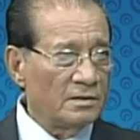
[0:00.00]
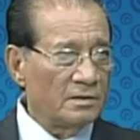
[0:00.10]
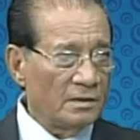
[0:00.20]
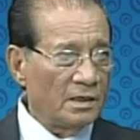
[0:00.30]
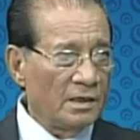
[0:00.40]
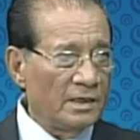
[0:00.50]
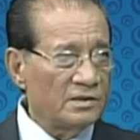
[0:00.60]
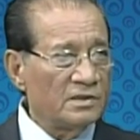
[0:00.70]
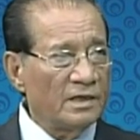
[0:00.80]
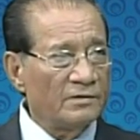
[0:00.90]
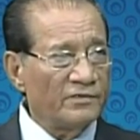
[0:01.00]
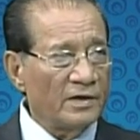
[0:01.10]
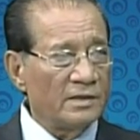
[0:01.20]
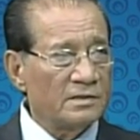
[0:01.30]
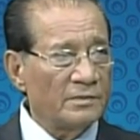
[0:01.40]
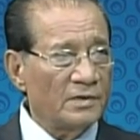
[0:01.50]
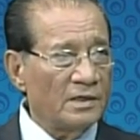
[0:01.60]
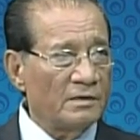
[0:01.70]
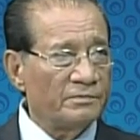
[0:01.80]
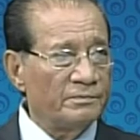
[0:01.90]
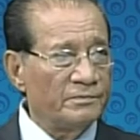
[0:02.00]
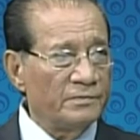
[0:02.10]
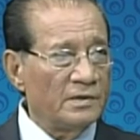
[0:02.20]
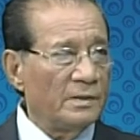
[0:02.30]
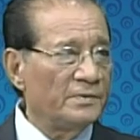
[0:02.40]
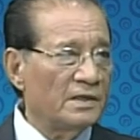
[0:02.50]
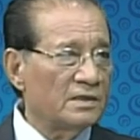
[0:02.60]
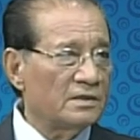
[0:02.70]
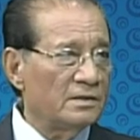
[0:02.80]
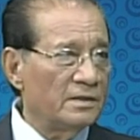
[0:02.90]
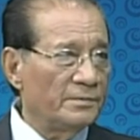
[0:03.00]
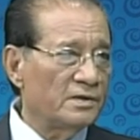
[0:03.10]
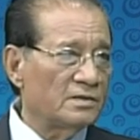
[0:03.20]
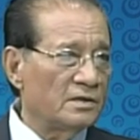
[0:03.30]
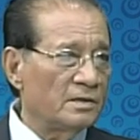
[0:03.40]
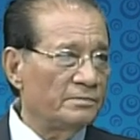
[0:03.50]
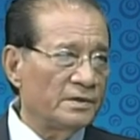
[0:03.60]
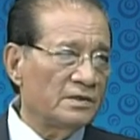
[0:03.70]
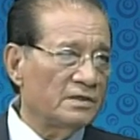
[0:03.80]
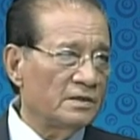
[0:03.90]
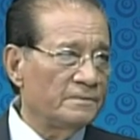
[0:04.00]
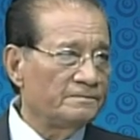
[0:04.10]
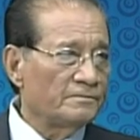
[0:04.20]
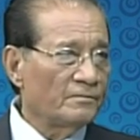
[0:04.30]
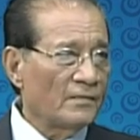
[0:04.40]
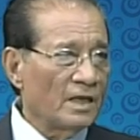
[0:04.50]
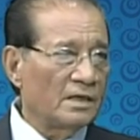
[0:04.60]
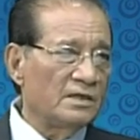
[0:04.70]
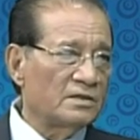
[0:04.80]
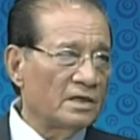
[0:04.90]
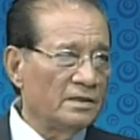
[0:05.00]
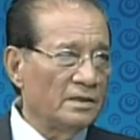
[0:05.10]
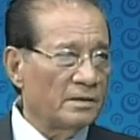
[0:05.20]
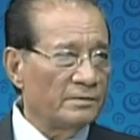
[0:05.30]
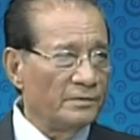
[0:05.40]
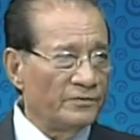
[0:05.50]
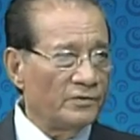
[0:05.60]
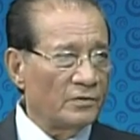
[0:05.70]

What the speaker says: unless he had filed some kind of application, labor cert, petition, at least a year before.